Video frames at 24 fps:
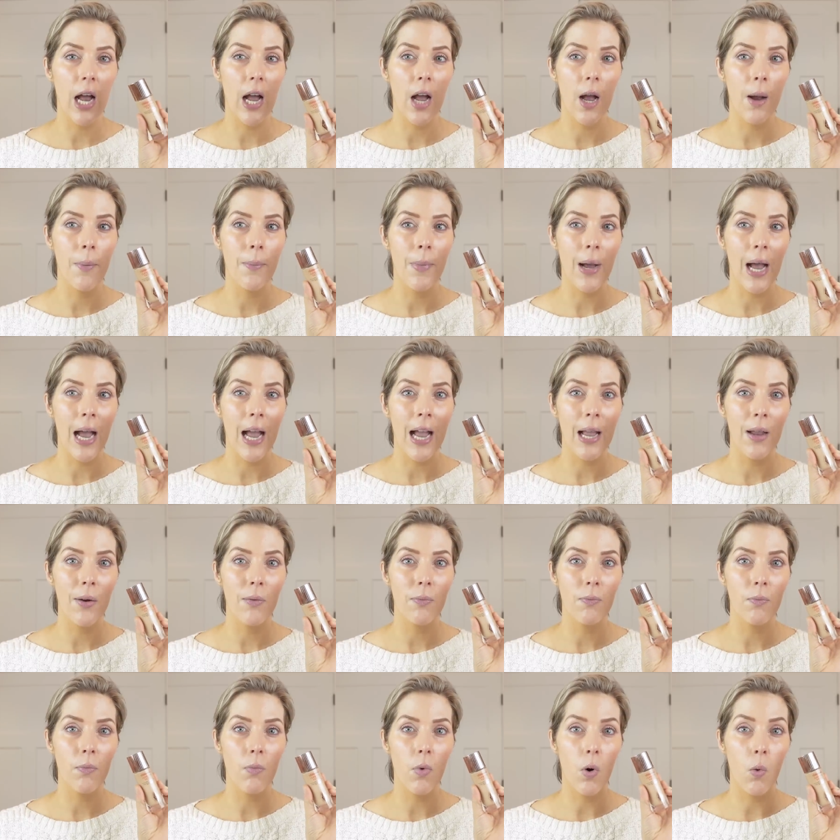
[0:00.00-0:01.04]
Um,
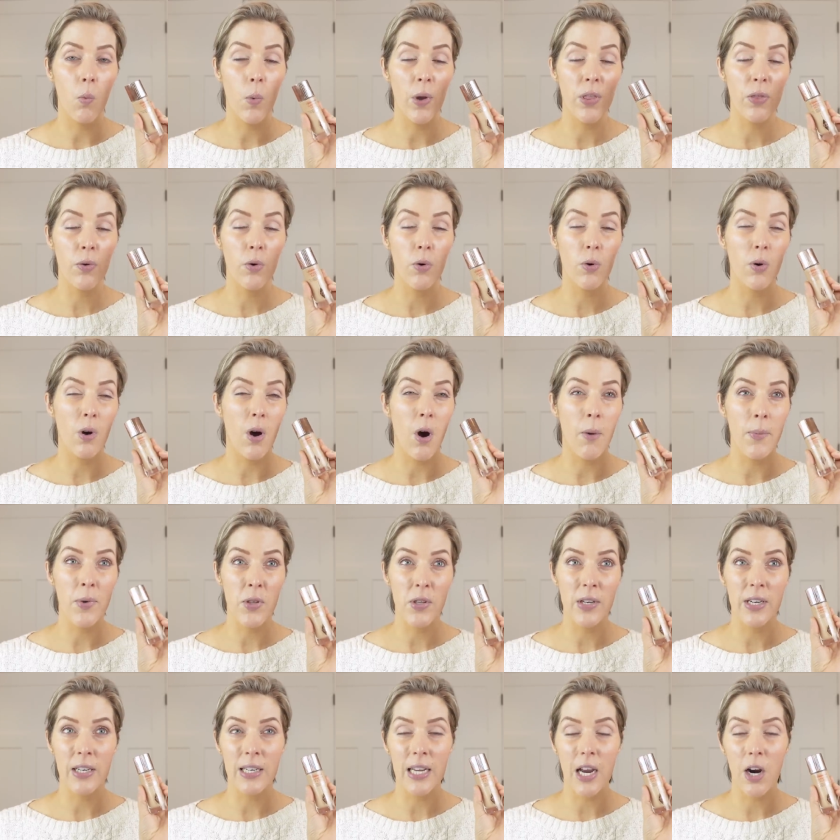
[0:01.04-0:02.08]
I went through
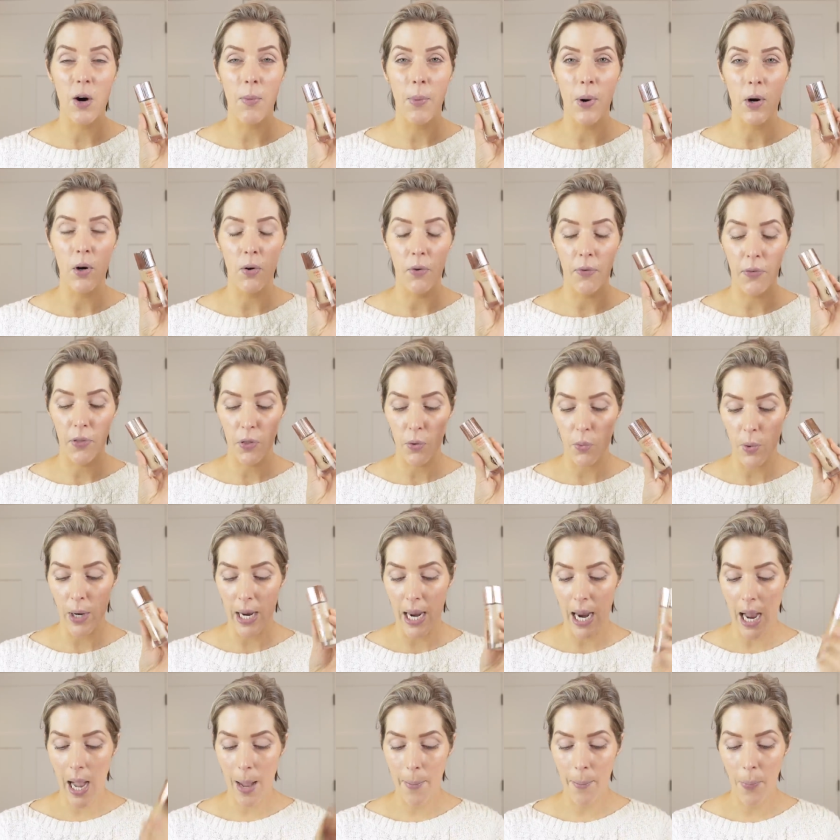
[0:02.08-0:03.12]
almost an entire bottle of
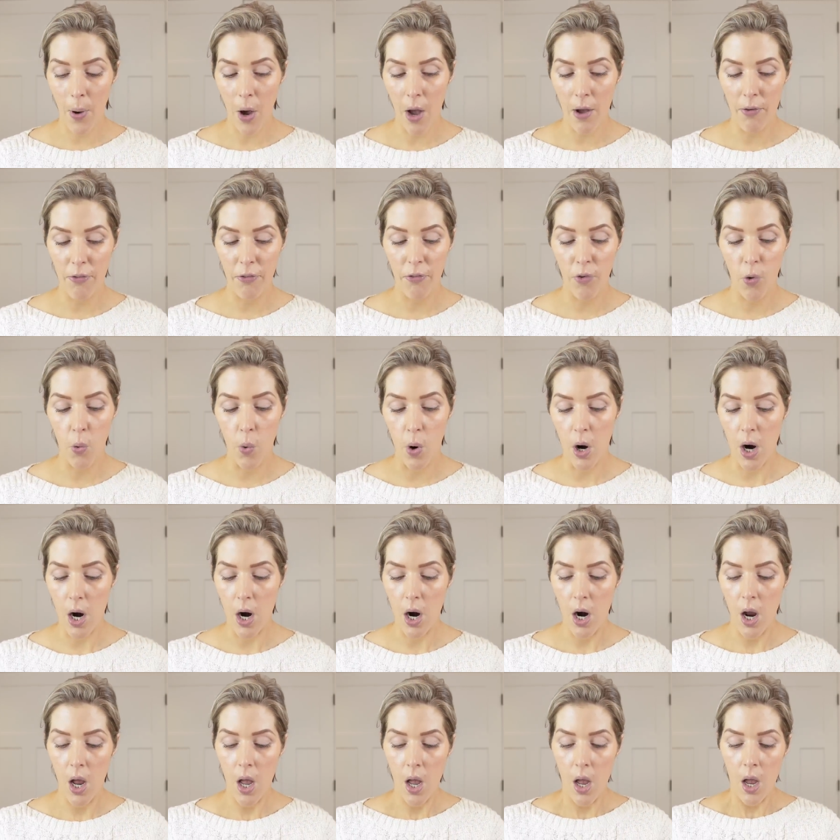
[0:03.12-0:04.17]
three. I bought
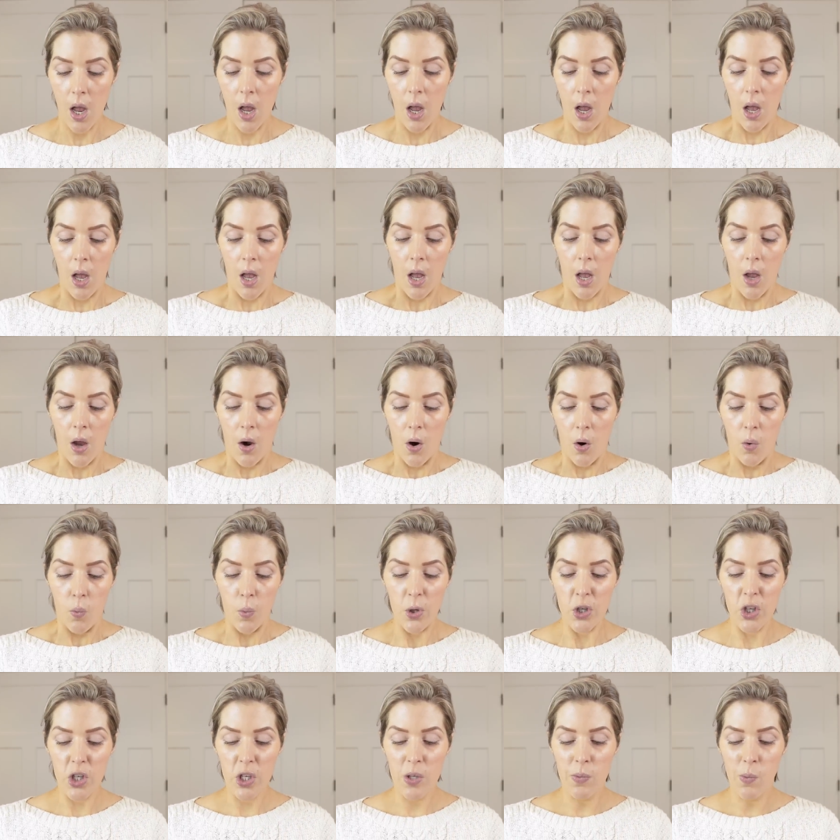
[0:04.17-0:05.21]
four,
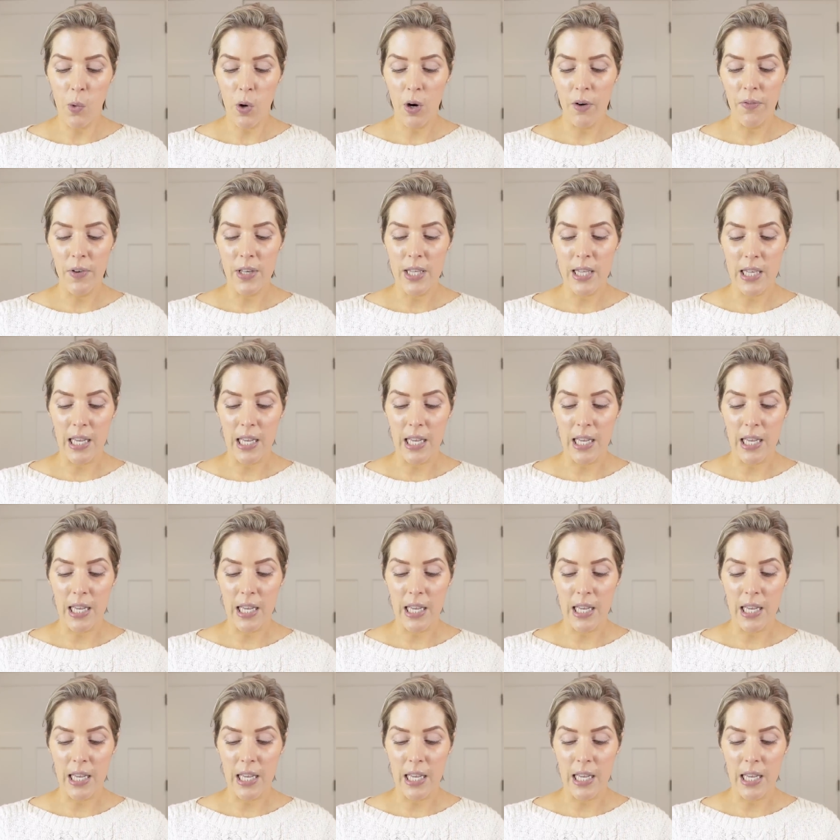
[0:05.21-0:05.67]
which is more of